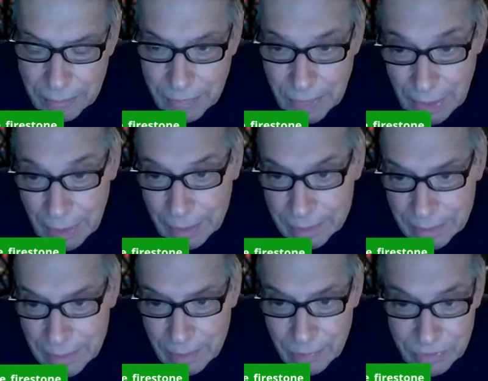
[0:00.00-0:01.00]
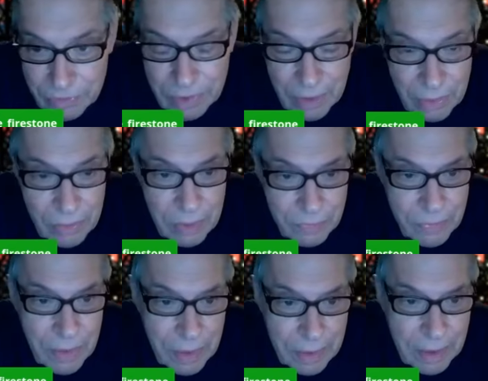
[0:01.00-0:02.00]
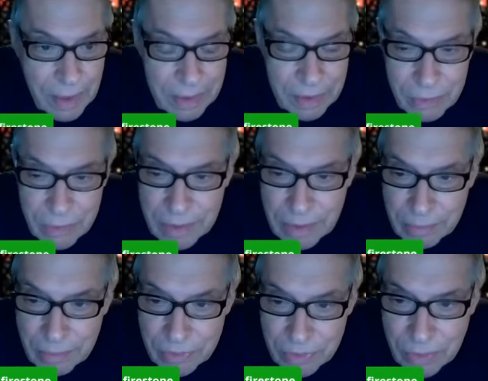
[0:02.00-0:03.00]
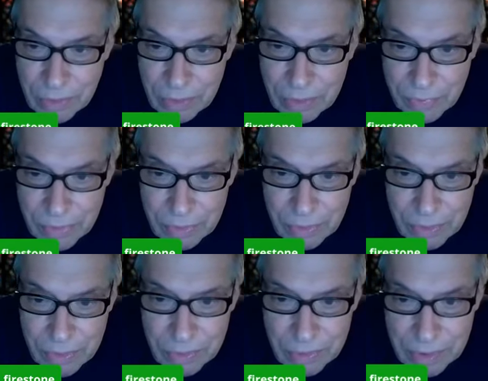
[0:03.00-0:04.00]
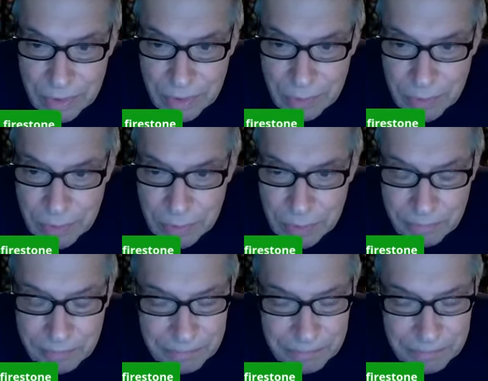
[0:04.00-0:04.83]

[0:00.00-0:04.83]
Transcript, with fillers: Yeah, they must get off on, I agree, they must get off on hurting or killing people.